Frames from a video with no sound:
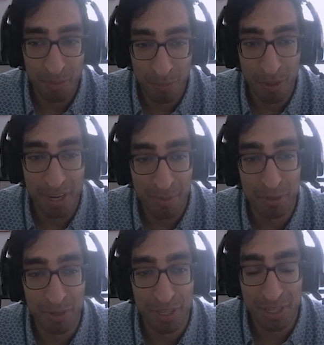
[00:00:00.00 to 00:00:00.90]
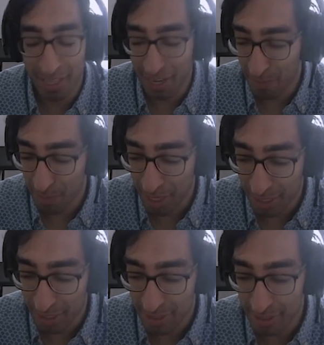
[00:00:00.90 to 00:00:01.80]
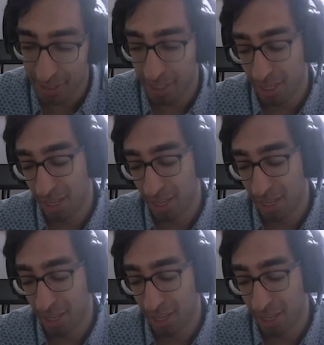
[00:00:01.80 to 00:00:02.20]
One observation that I've made is,